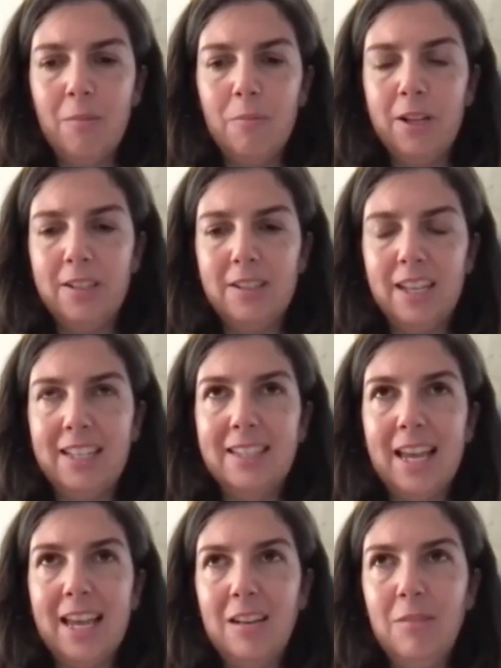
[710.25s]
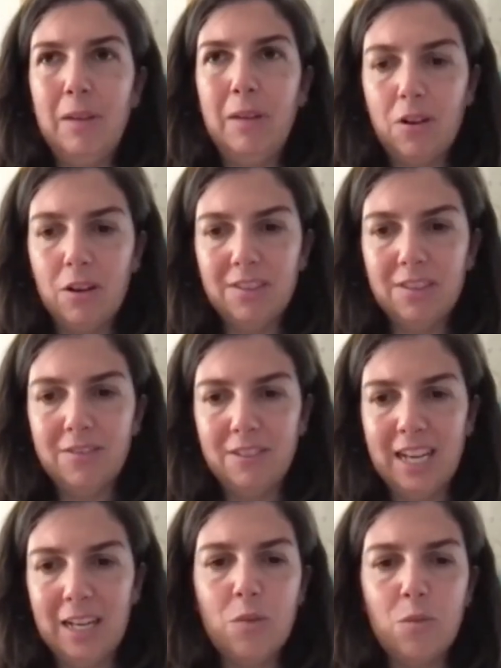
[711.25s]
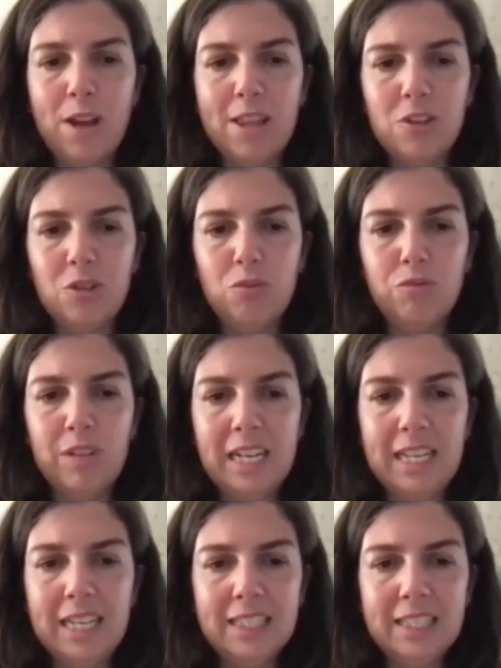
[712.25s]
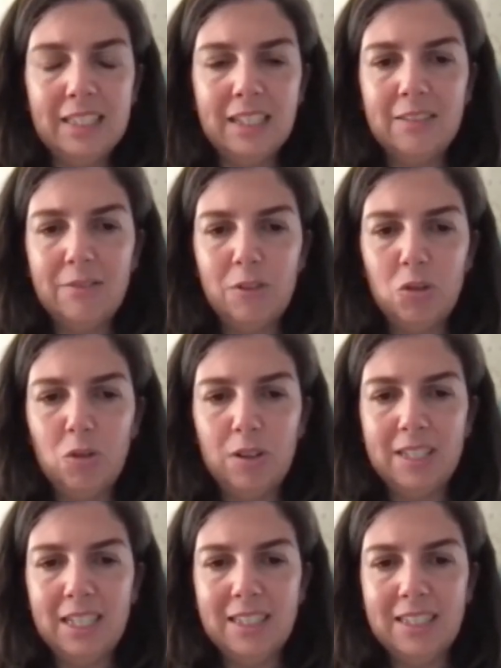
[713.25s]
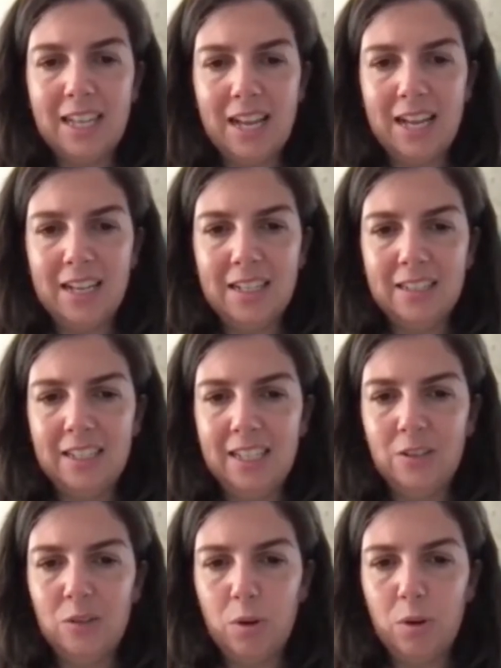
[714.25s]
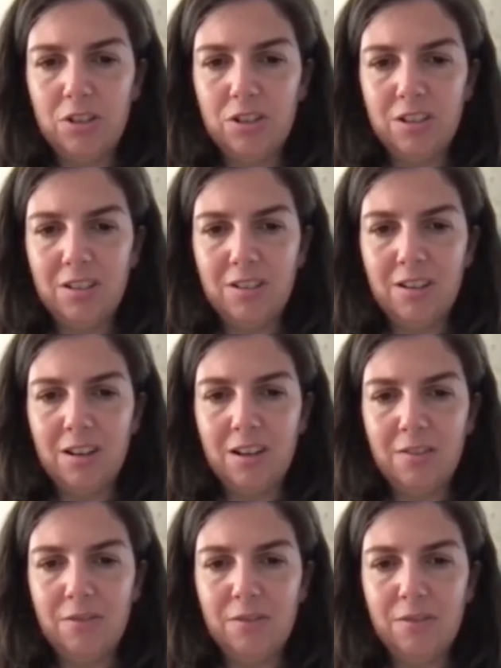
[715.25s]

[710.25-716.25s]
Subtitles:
But exactly because of that, whether to release visual data is a question of